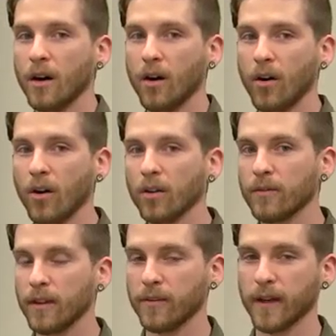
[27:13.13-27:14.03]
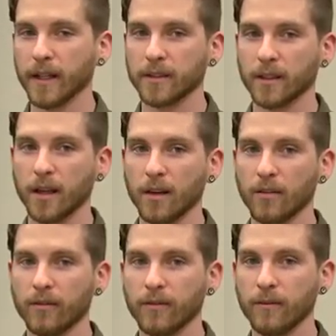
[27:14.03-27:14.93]
all of the effects
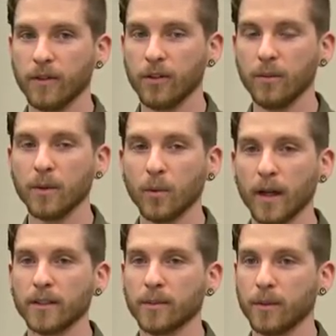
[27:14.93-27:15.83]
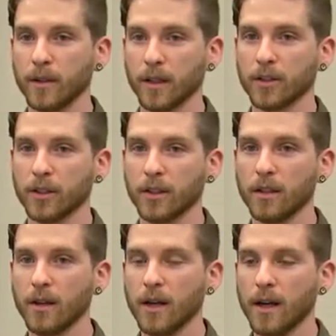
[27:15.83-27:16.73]
of human waste production
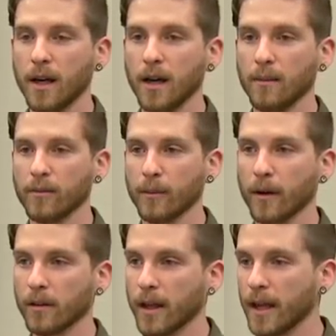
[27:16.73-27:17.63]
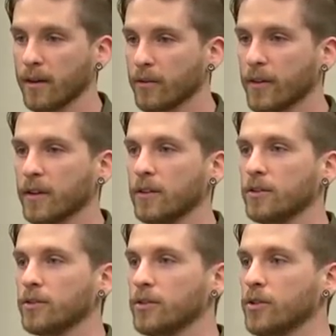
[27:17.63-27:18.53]
um, from our
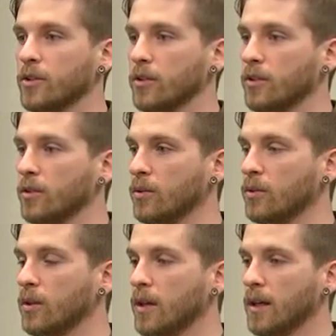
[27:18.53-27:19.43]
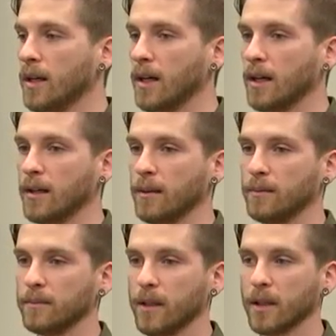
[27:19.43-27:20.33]
landfills to
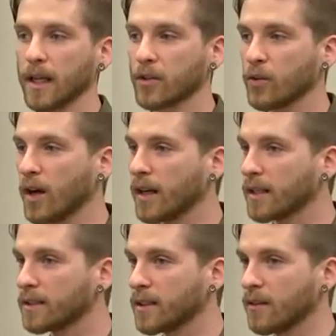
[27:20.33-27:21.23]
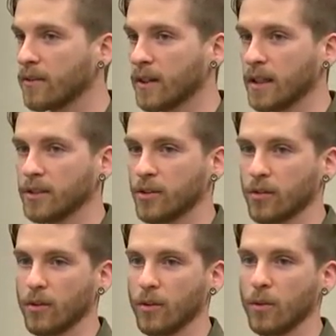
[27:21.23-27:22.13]
um, electronic stuff that gets
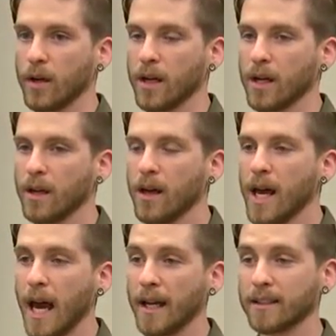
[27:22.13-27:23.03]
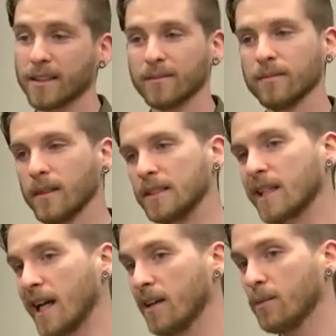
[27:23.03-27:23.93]
thrown away. And it's, it's
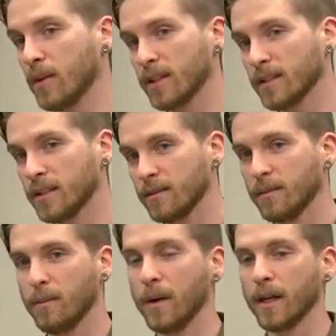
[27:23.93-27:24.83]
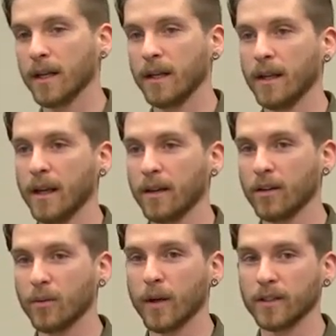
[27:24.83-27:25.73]
kind of depressing, but in a
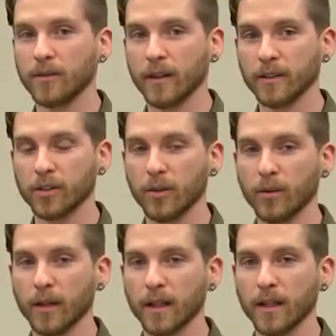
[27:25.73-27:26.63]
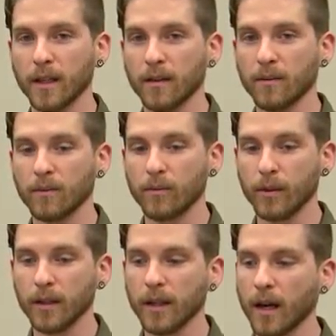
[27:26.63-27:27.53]
good way. It's very sobering. It, it
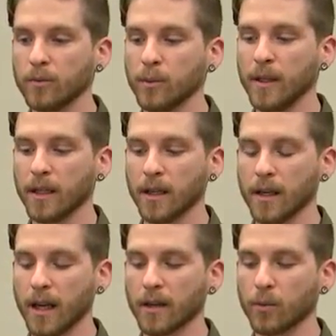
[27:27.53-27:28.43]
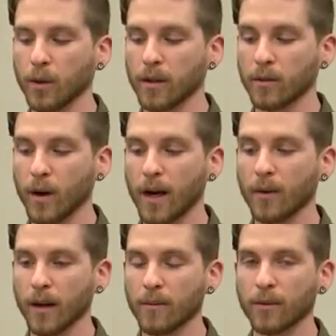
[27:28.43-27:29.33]
really helped me to connect with,
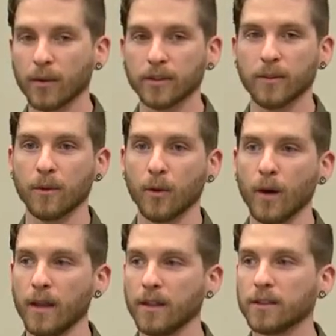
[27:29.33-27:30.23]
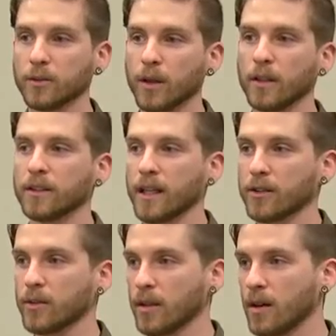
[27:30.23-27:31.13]
wow, when I'm throwing something away, this is where it's
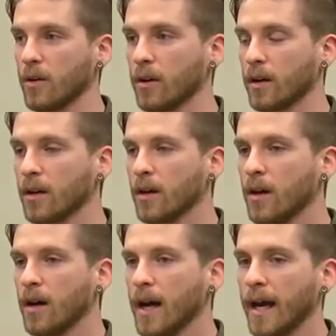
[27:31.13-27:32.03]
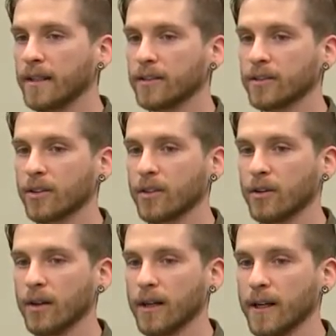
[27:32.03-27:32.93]
actually going. And
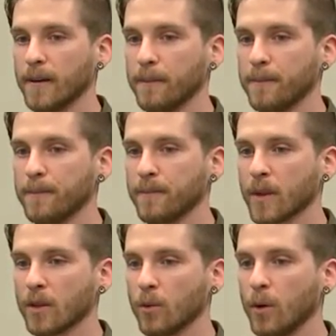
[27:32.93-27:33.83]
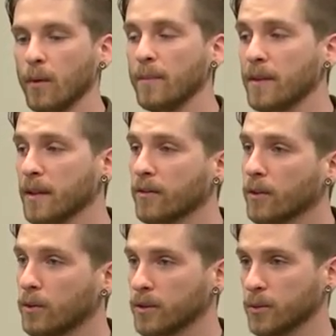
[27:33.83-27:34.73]
so um, what made me think of
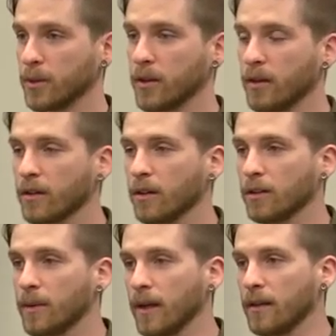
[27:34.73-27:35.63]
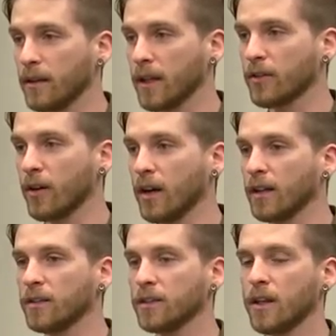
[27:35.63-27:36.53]
it was when Kurt talked about the
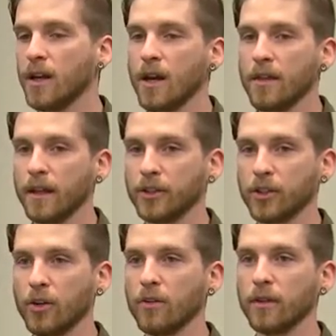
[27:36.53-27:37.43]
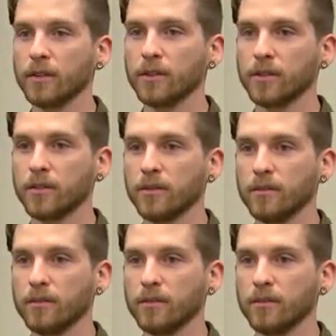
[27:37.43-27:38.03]
electronics, they show this